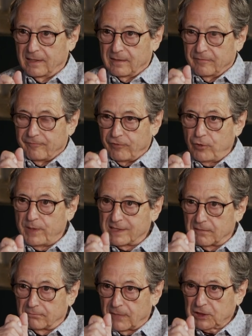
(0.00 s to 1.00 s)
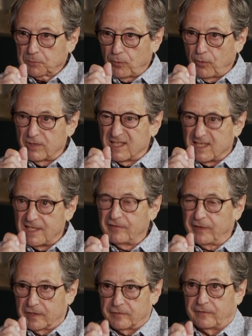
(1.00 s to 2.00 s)
Flu is a much more
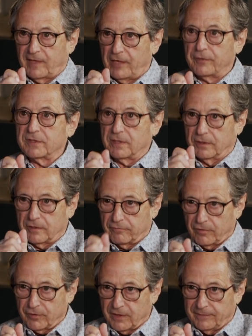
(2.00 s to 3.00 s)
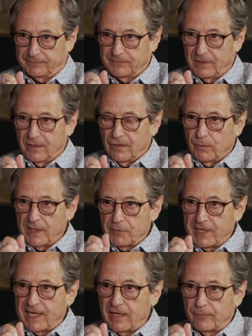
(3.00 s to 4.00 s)
devious virus than corona. We
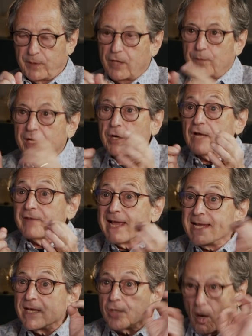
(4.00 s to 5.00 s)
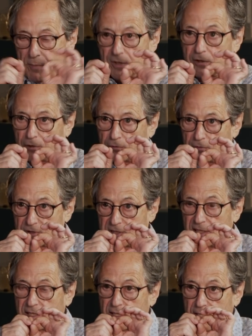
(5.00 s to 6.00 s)
don't have any common colds
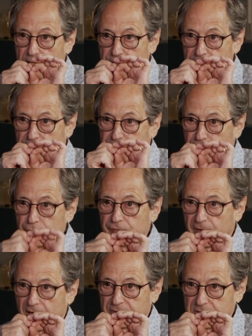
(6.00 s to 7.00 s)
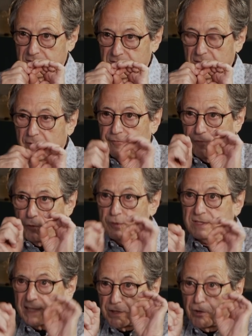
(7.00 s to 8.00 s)
that are flu viruses.
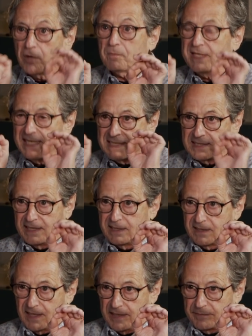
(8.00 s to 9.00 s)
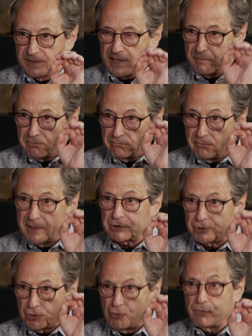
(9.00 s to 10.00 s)
Flus cannot be easily tamed. They're
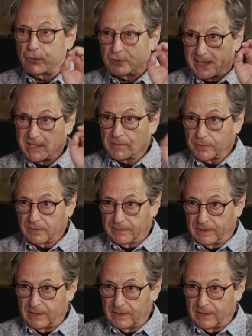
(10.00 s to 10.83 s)
much too mutatable.